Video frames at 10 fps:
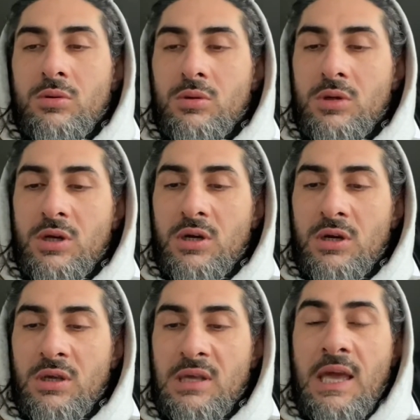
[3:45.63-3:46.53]
uh,
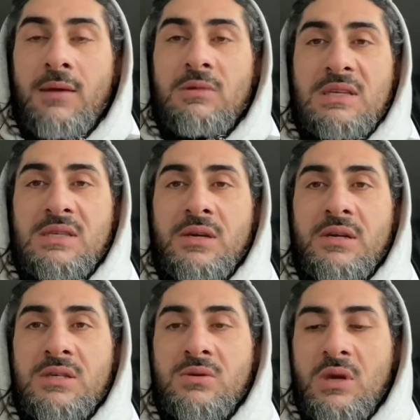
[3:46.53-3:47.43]
game this year
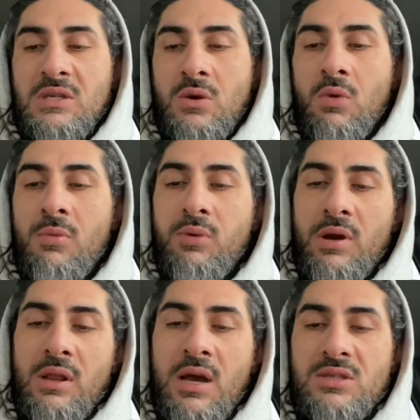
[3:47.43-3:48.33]
is, is a
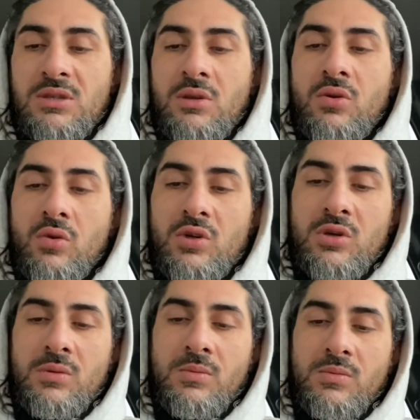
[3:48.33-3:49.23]
one-point loss to Duke.
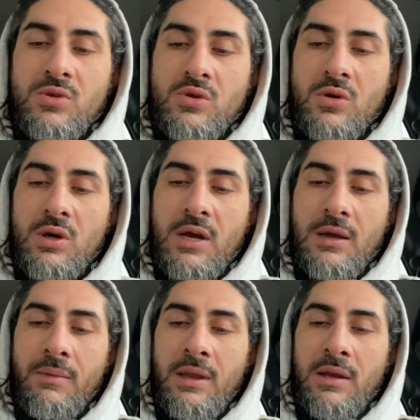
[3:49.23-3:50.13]
So I
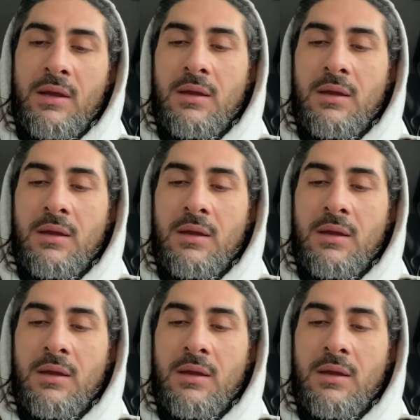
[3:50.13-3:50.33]
mean.